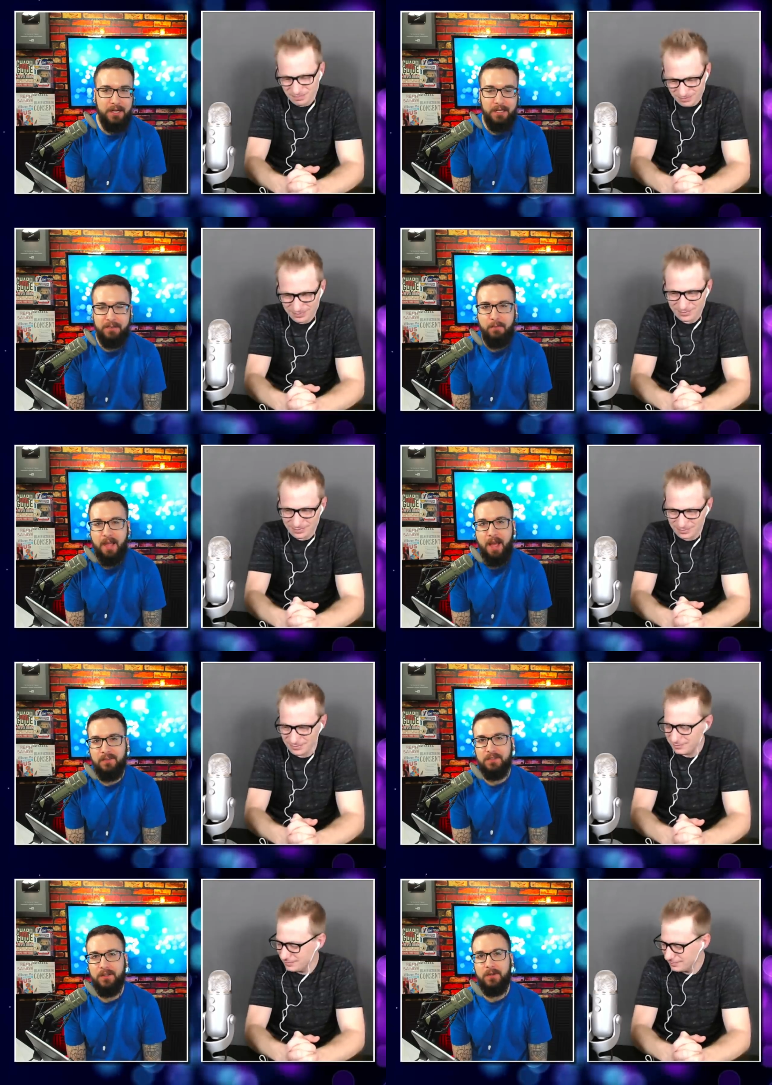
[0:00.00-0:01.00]
Speaker 1: leave my
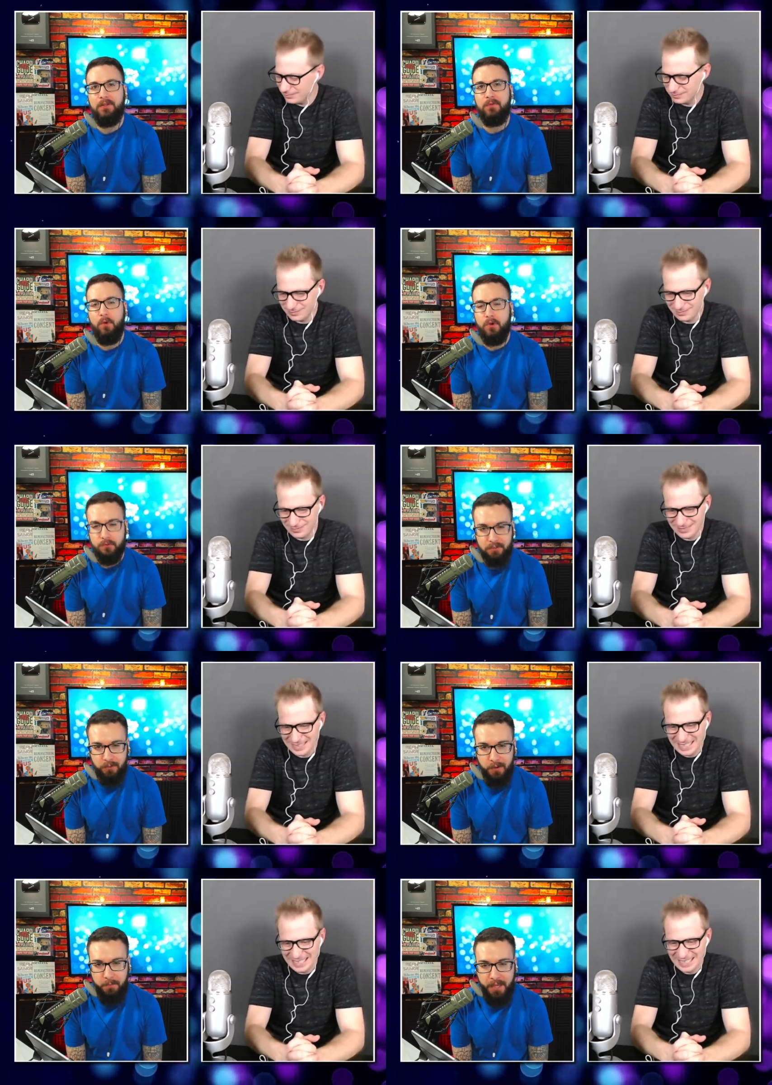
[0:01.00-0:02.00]
house to go to the grocery
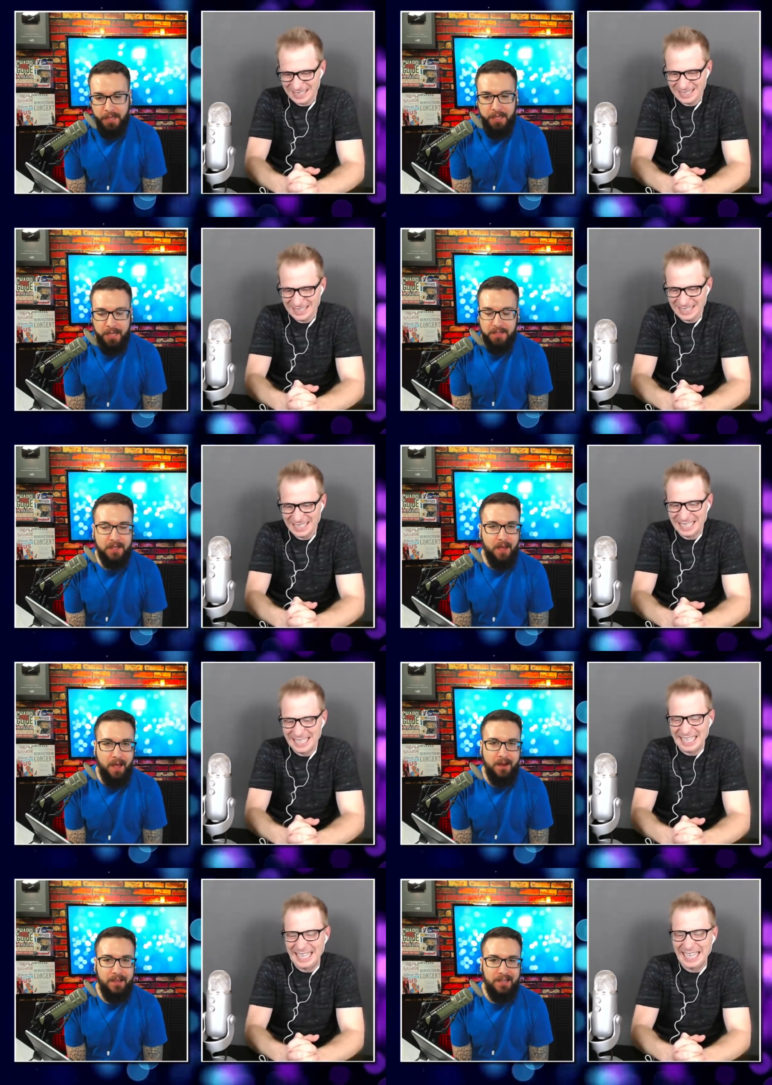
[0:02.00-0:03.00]
store is a
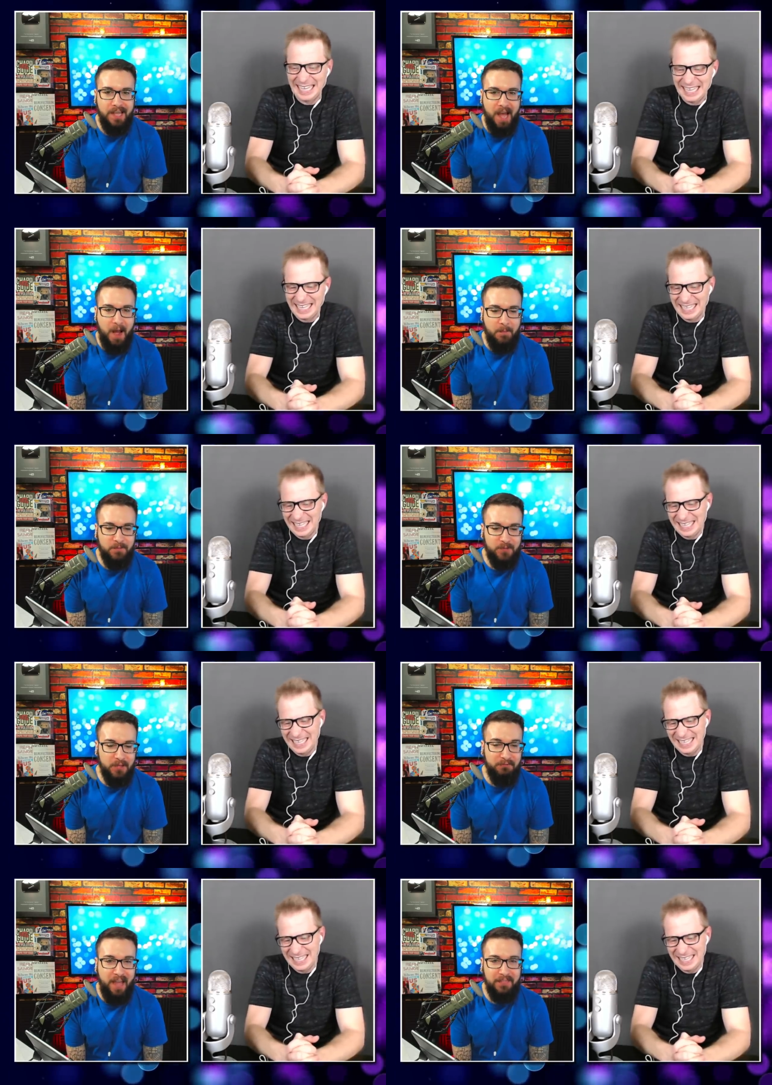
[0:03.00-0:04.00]
lot. Um, so
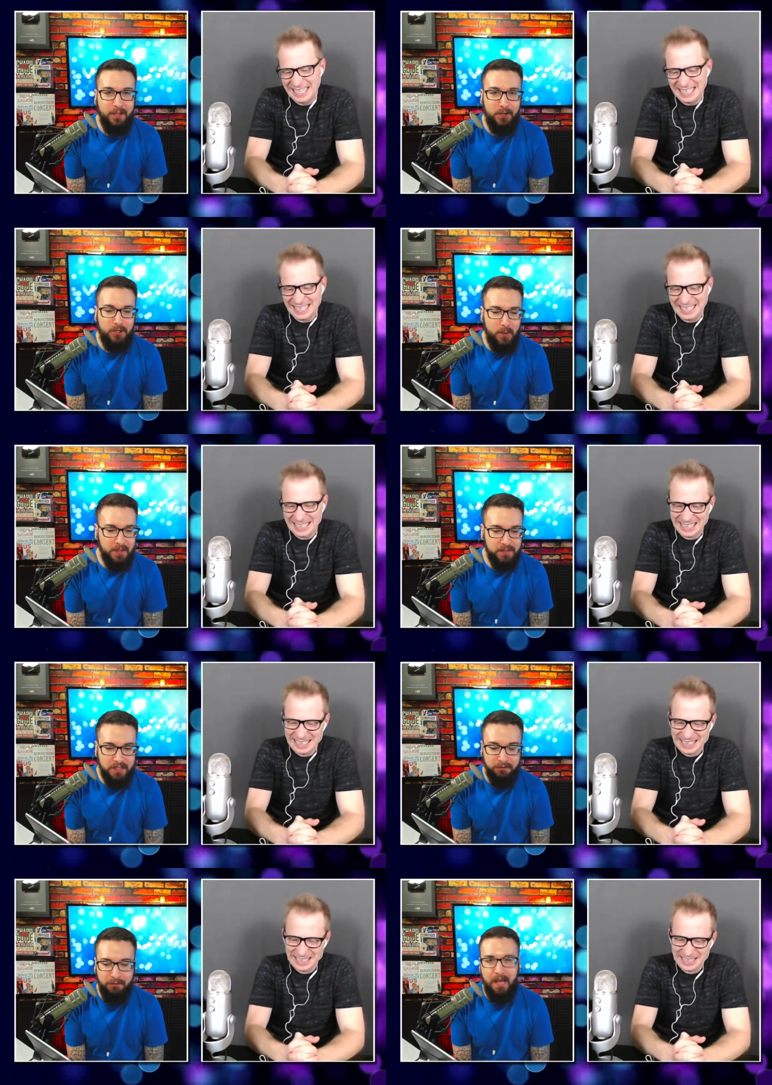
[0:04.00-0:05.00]
the fact that you're doing this
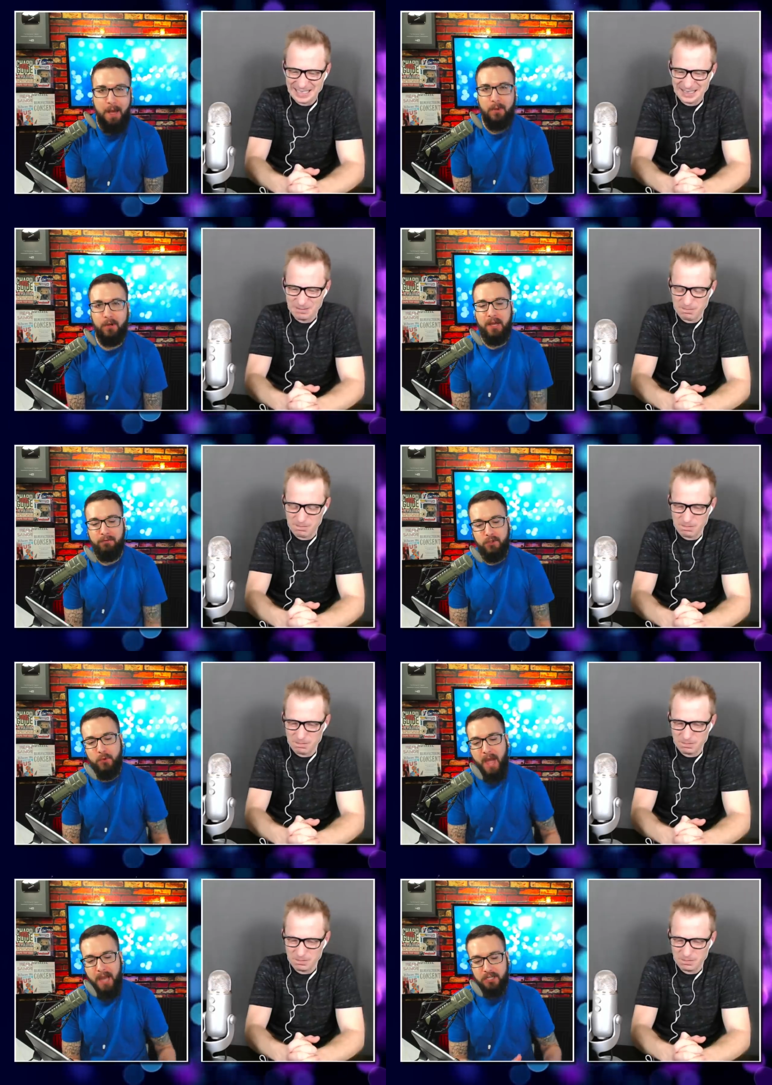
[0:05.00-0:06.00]
is phenomenal. And if
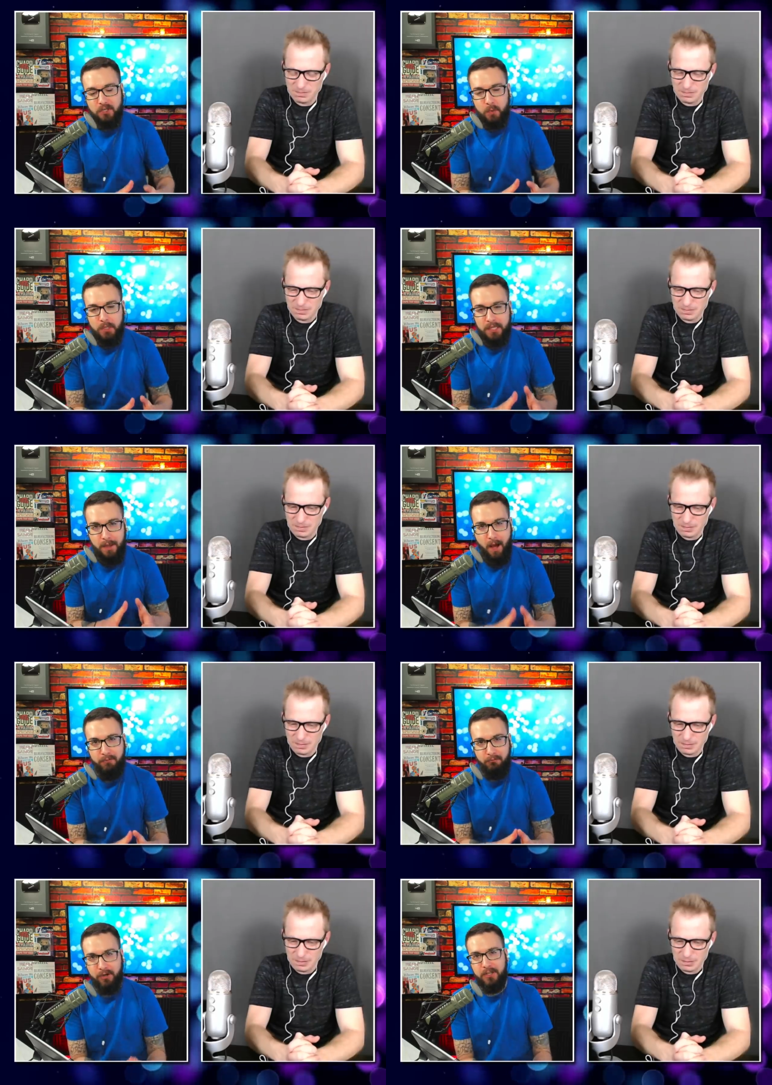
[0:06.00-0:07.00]
you actually
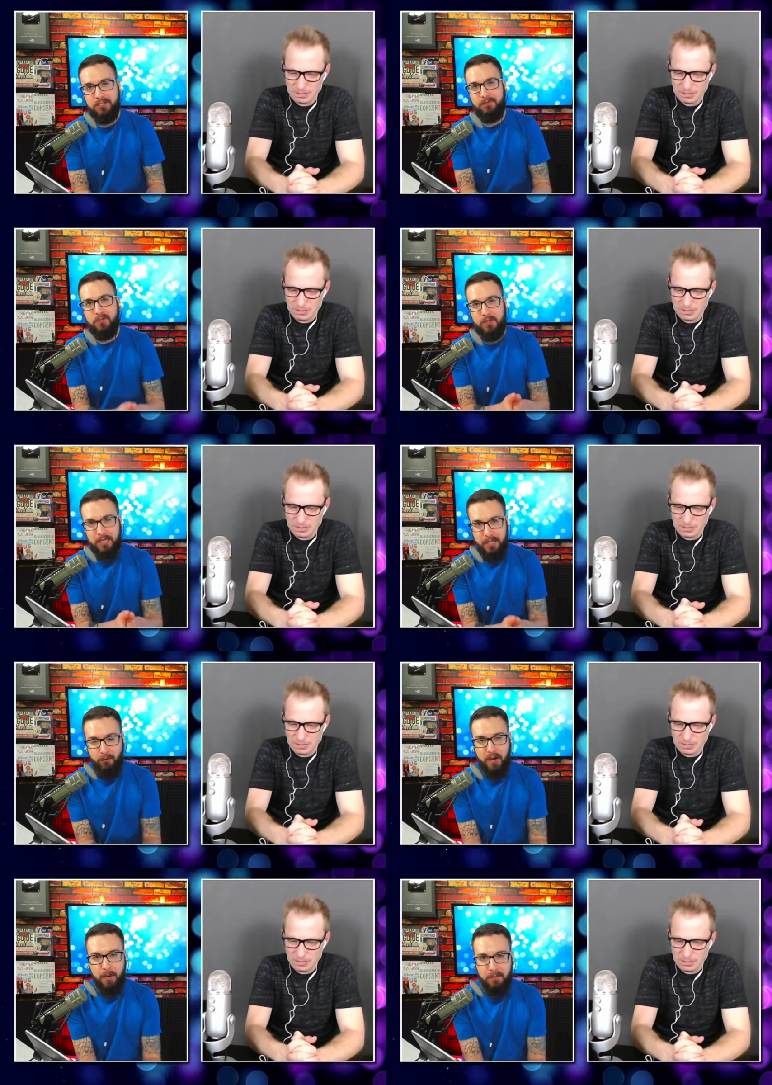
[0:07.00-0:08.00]
got footage of you
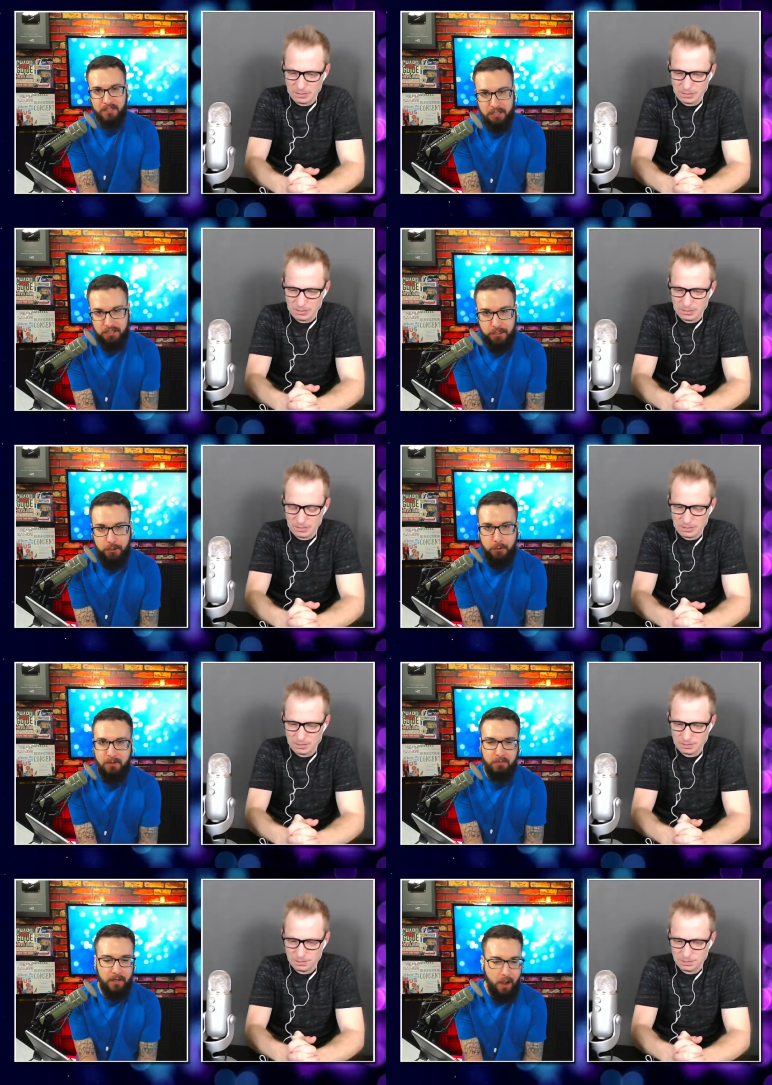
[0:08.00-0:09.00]
delivering a petition to
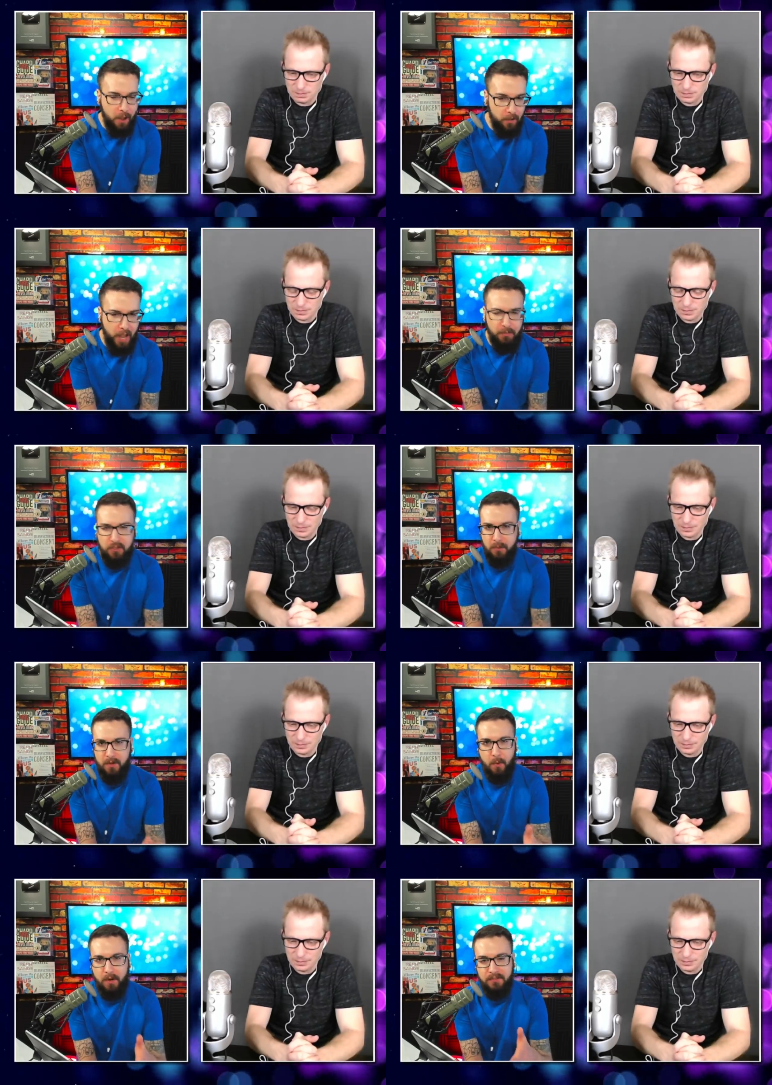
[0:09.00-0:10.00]
Mitch McConnell, I'm
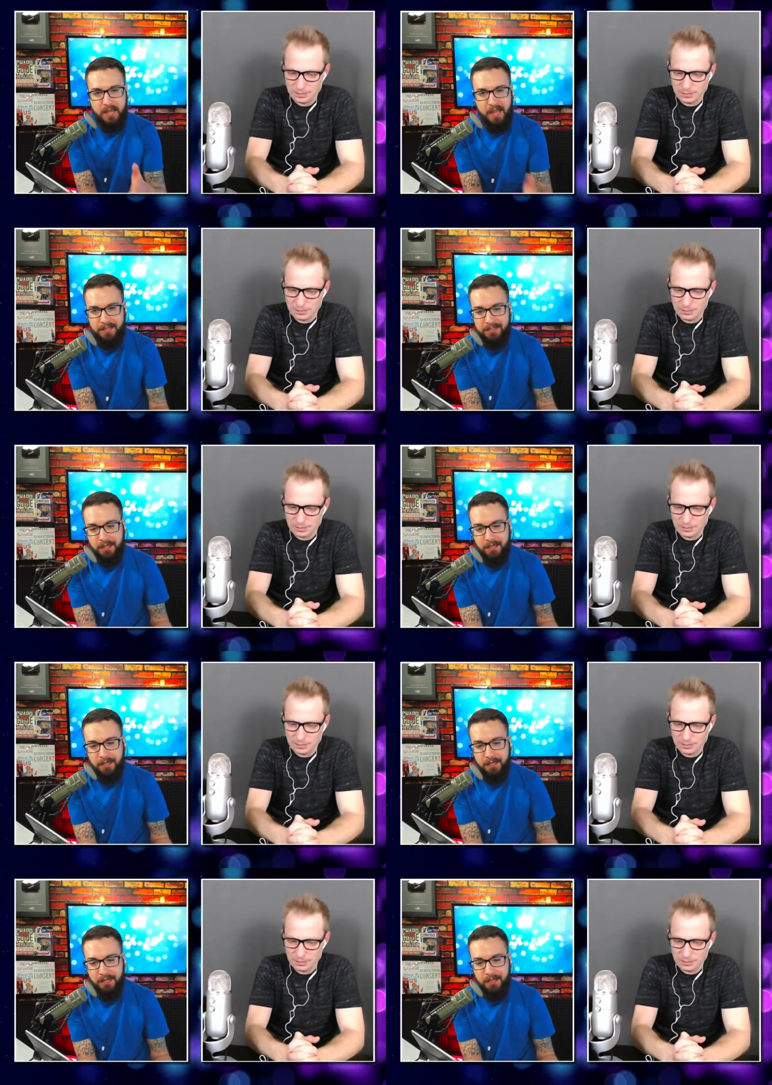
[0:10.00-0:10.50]
assuming one of his aides,